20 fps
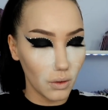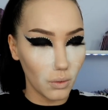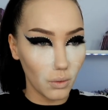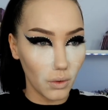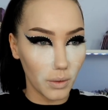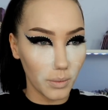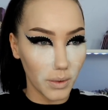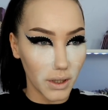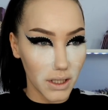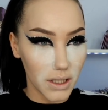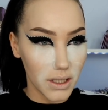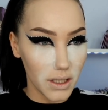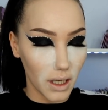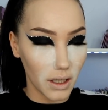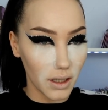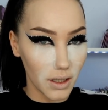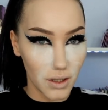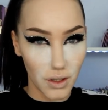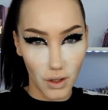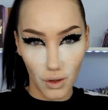what I'm gonna
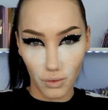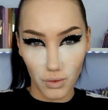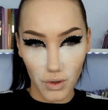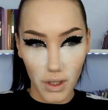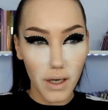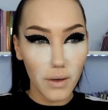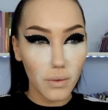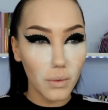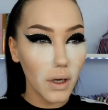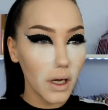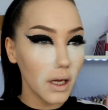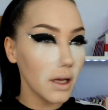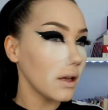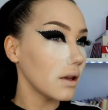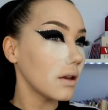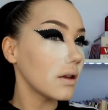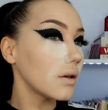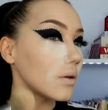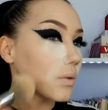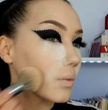set this all down
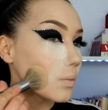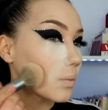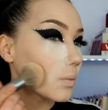with.